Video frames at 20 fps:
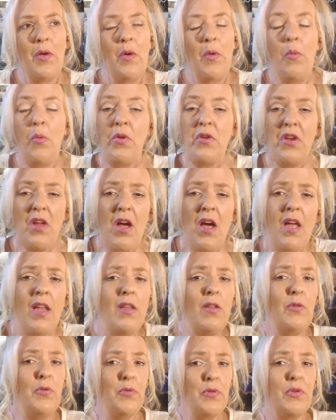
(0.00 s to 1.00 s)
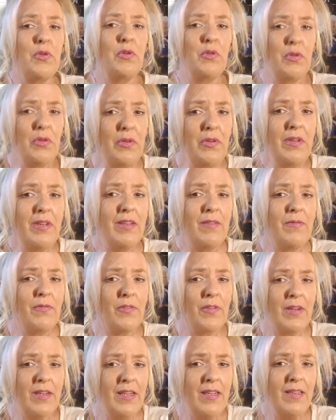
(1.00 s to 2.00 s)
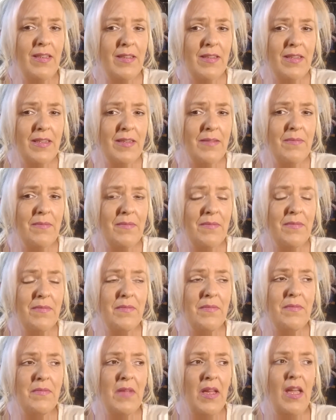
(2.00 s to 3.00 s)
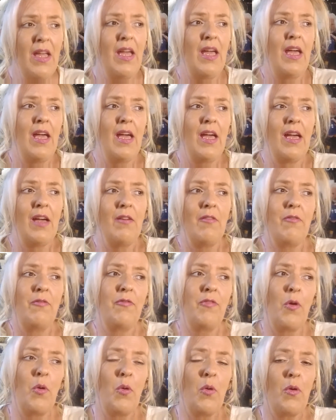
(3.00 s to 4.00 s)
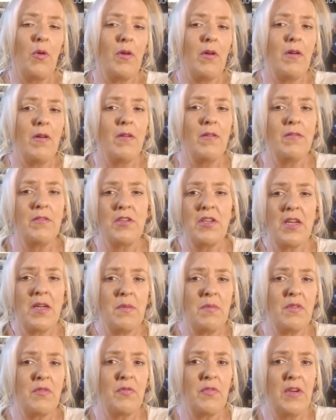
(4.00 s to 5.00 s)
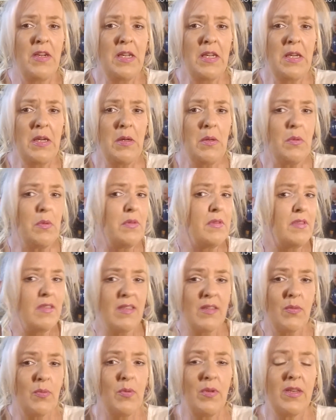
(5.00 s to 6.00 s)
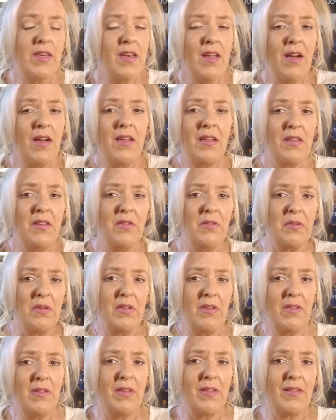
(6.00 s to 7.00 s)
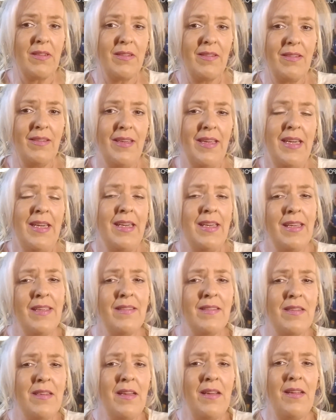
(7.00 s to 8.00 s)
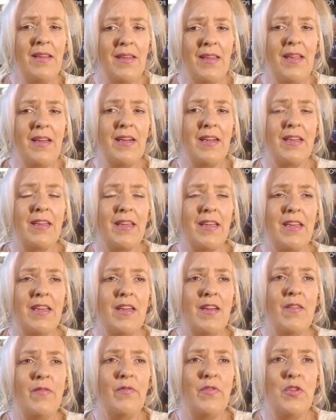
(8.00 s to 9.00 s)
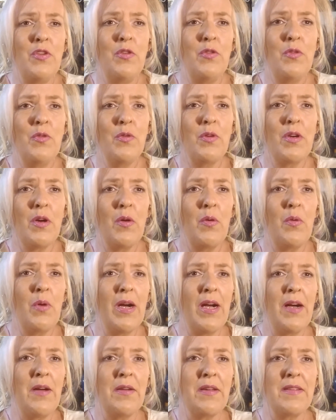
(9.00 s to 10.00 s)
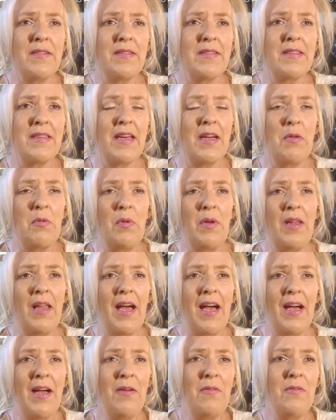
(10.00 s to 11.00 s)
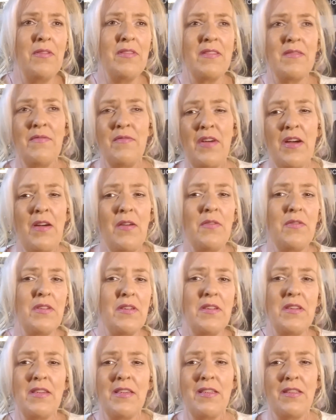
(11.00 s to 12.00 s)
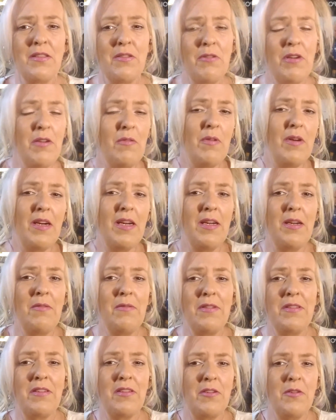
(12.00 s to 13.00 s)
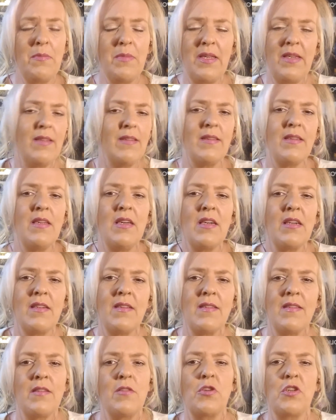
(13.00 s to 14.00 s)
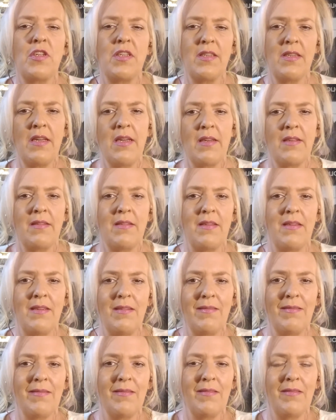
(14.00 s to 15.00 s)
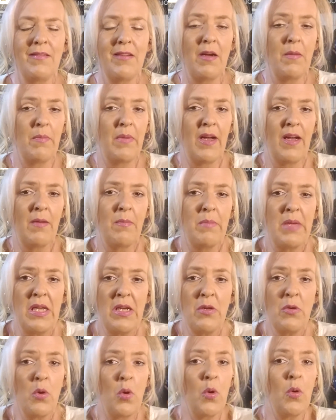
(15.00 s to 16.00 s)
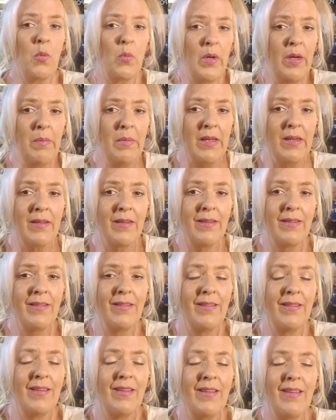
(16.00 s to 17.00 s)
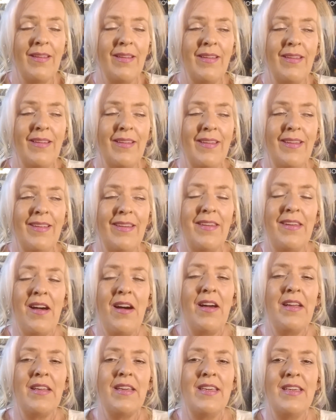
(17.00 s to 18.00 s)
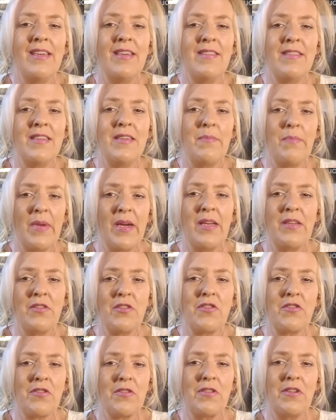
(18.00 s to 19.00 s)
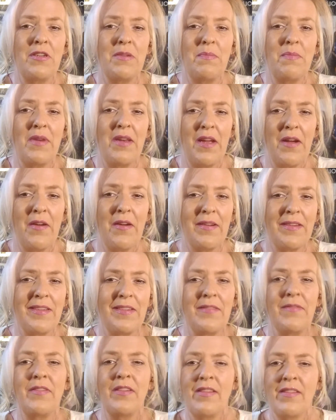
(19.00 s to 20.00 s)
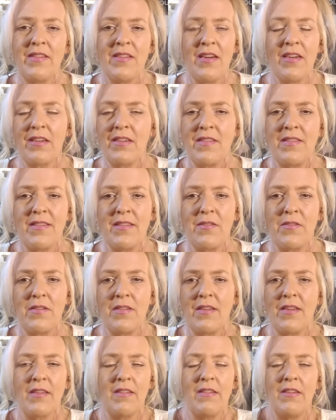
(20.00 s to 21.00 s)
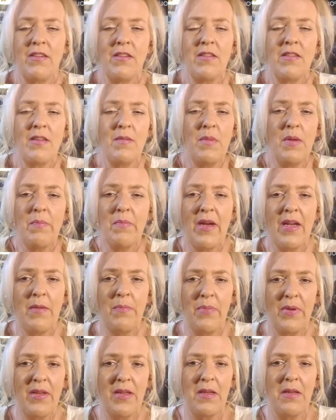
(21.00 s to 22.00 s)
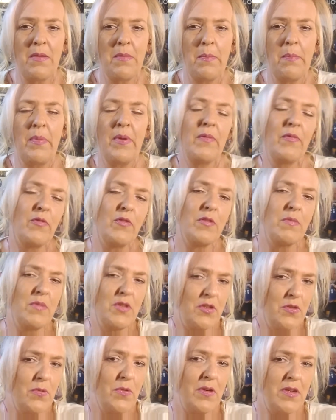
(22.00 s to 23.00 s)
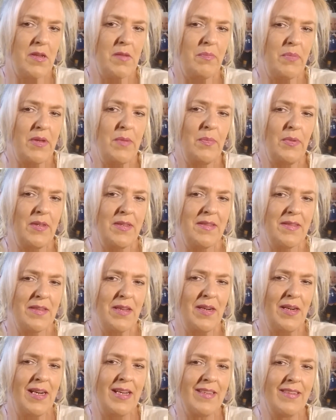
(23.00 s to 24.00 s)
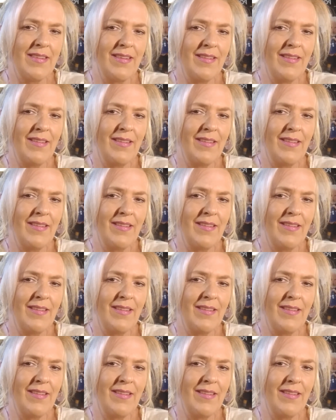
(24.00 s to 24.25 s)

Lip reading: would not look good for Elon. For James Franco, this would not look good. It's not like if you go out and say, well, I was involved in a three-way with two men. It's not considered sexy, not by men or women. Not in the mainstream narrative. It's not considered sexy. To some it may be, but for the majority of people it's not.